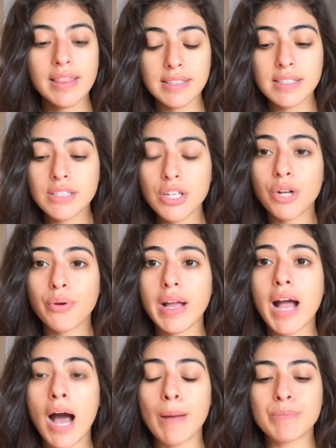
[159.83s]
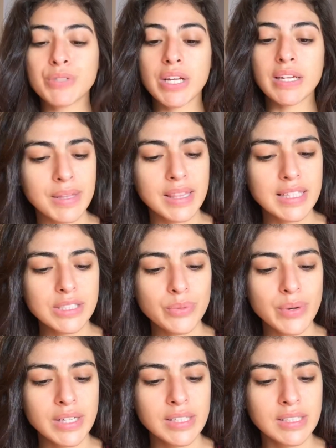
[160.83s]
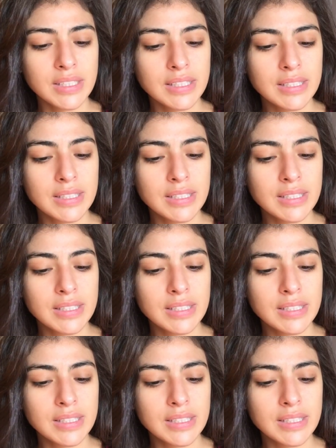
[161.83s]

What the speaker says: this is a great option. This one,